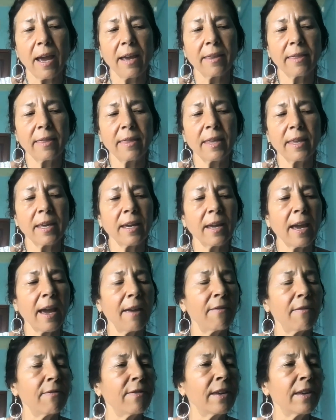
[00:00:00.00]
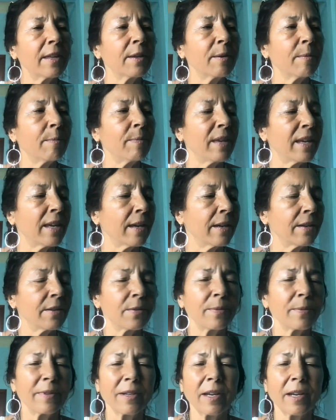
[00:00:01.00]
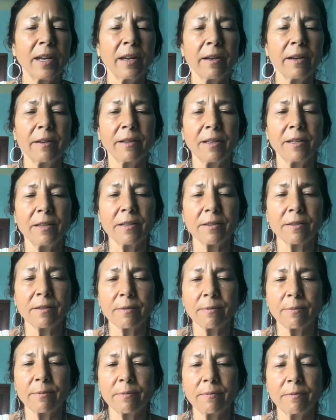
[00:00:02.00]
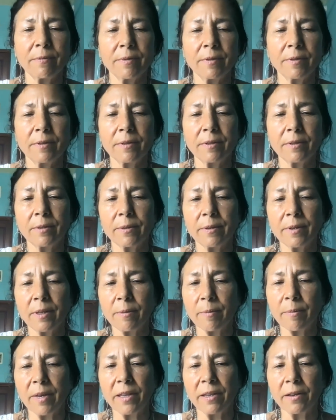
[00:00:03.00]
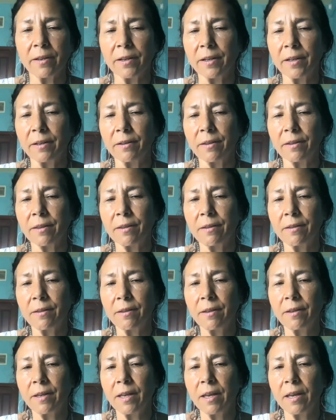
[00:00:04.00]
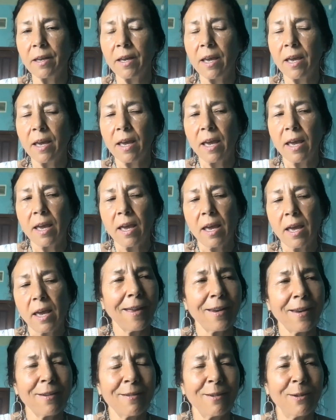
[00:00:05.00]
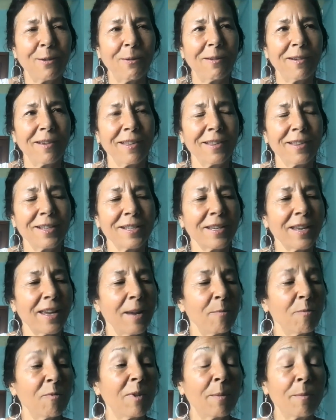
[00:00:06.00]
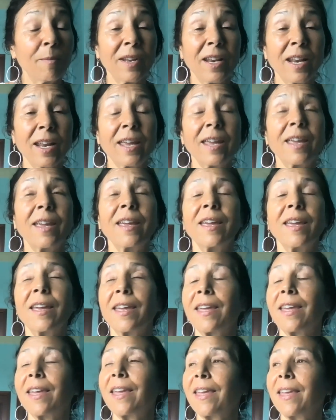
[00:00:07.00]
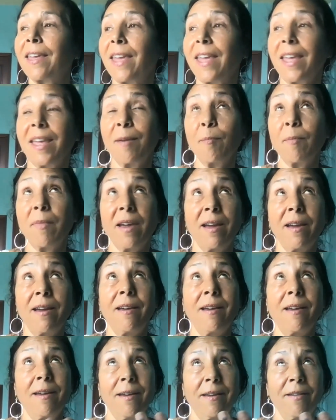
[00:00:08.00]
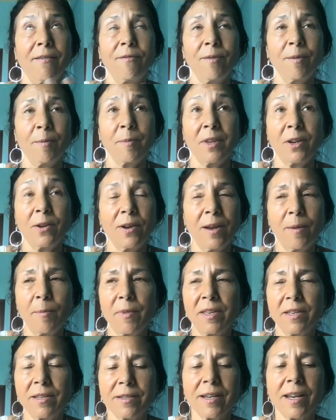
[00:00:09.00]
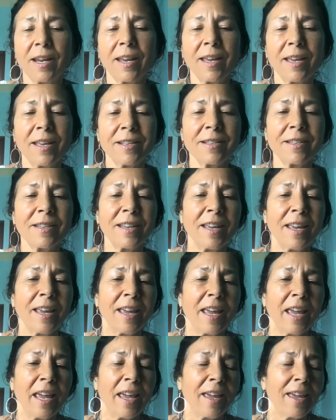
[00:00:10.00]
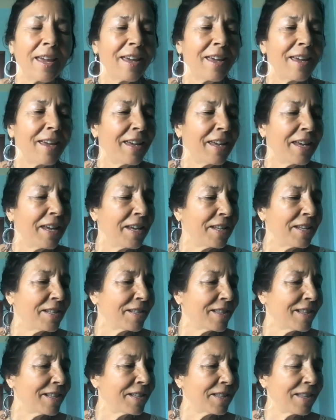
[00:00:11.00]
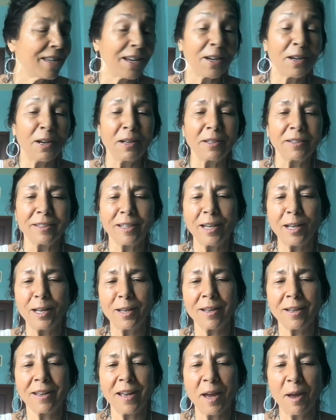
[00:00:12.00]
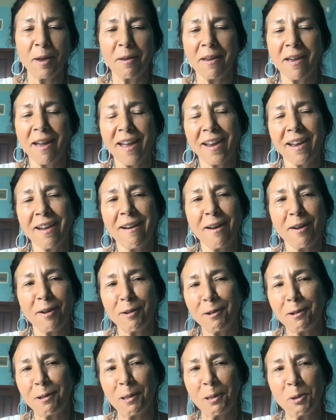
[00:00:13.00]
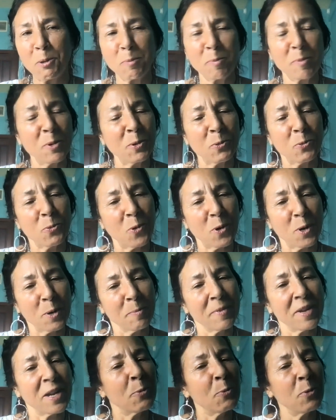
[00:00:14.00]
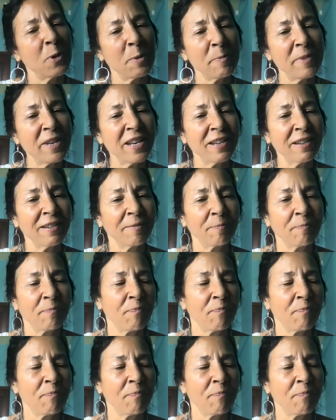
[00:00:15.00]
I think I feel it because we're careless, Mother Earth. I don't know where this came from, but it came from the grandmas, I guess. It's this thing called, I call global warming woman.